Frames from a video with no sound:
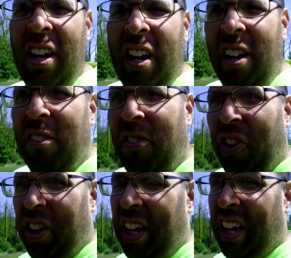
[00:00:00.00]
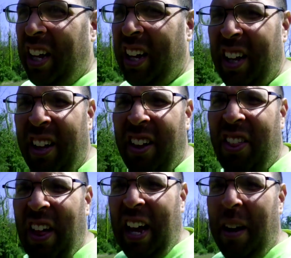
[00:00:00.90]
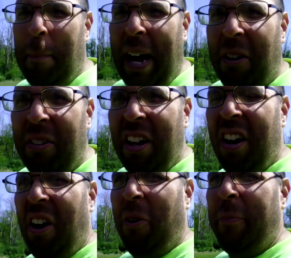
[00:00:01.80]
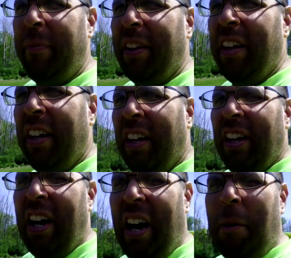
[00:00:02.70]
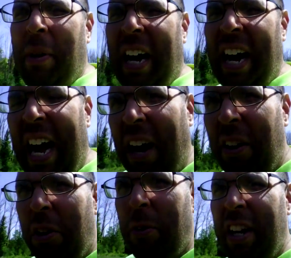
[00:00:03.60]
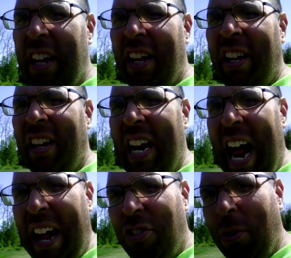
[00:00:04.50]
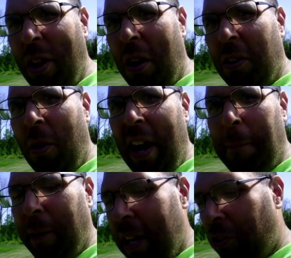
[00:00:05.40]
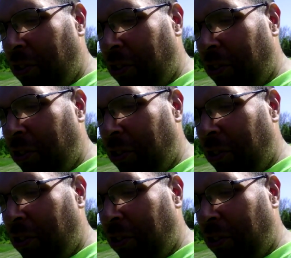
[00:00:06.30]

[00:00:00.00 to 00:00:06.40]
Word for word: could for the thing about you know um, uh, how you had not too long ago a couple